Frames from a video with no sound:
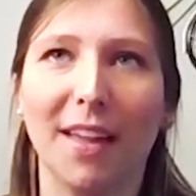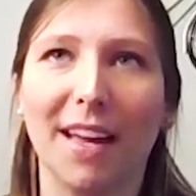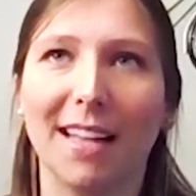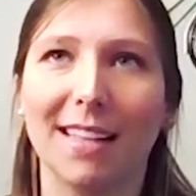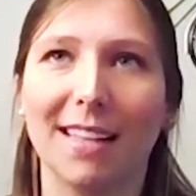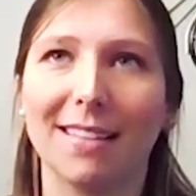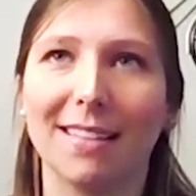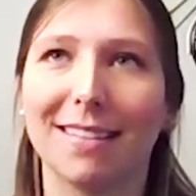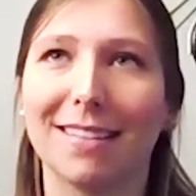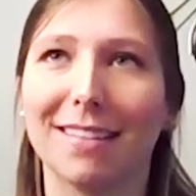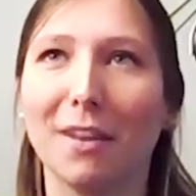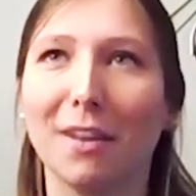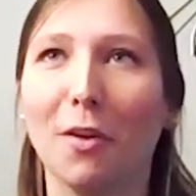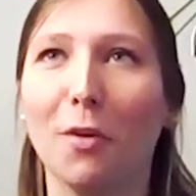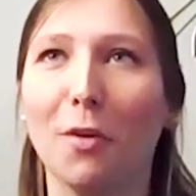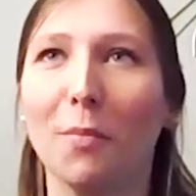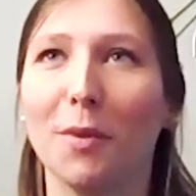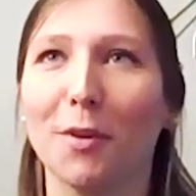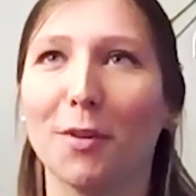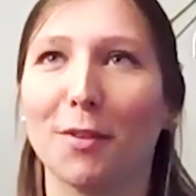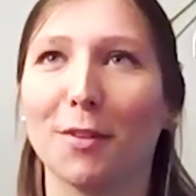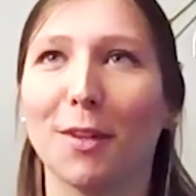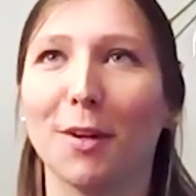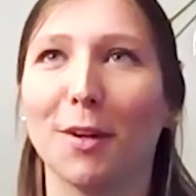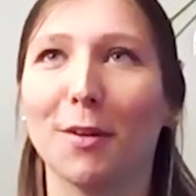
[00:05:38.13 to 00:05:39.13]
that's
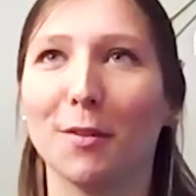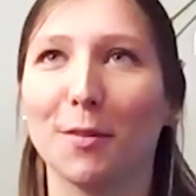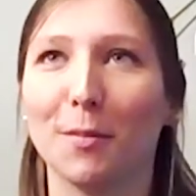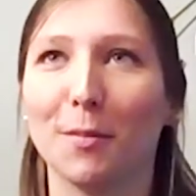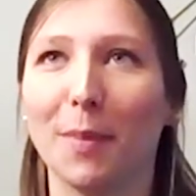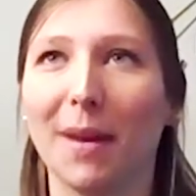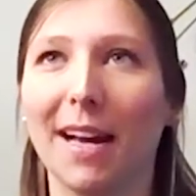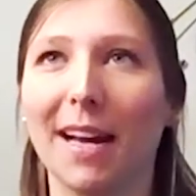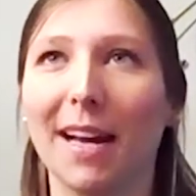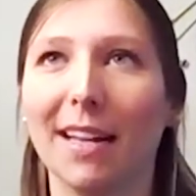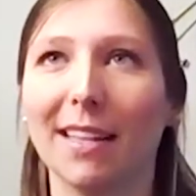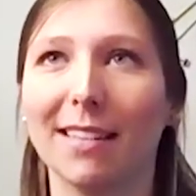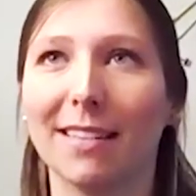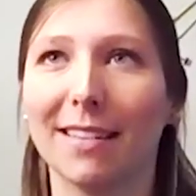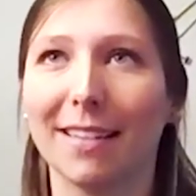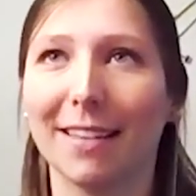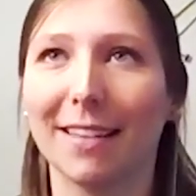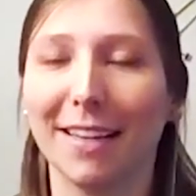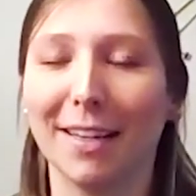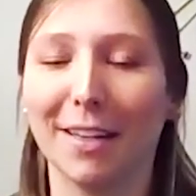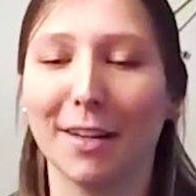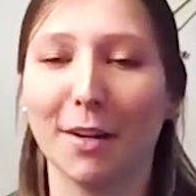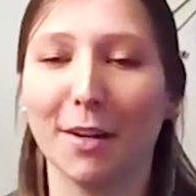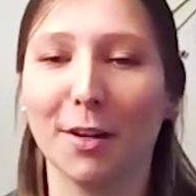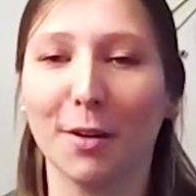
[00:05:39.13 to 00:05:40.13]
almost goes back to
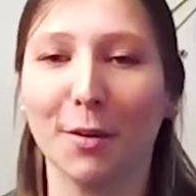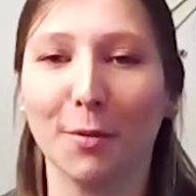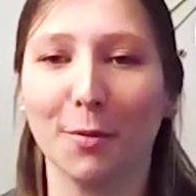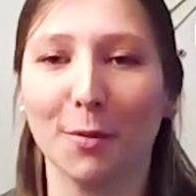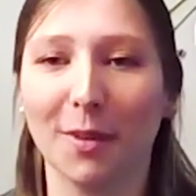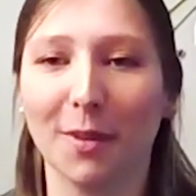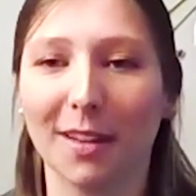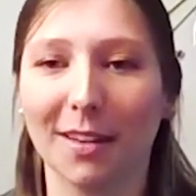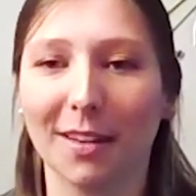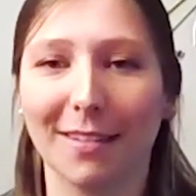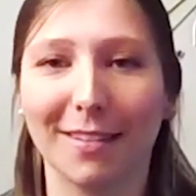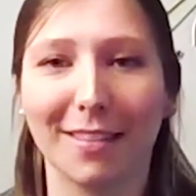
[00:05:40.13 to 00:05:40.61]
you know